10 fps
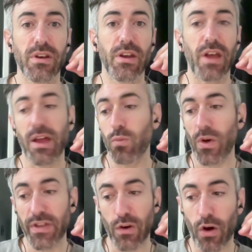And
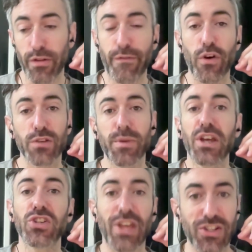whether on the first
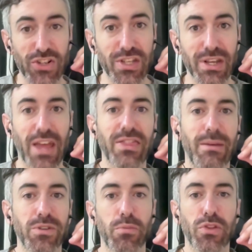page, that's just to get
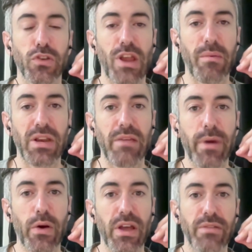them to put their name and
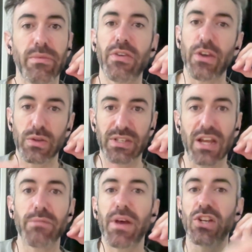email in. The
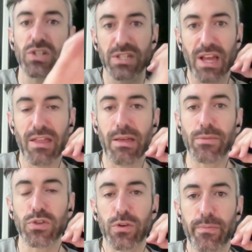second page is getting them
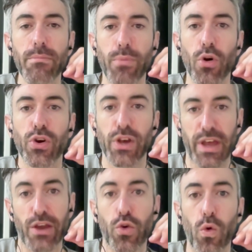to book
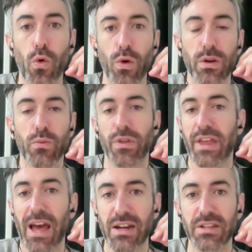a call with
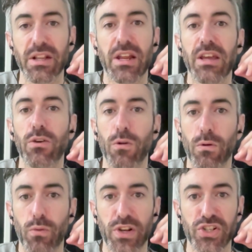Calendly
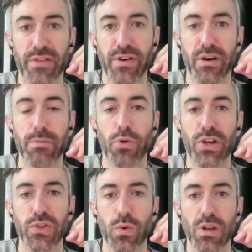or whichever
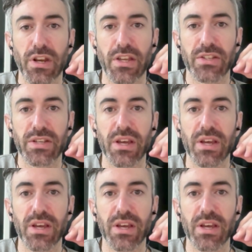booking tool it is.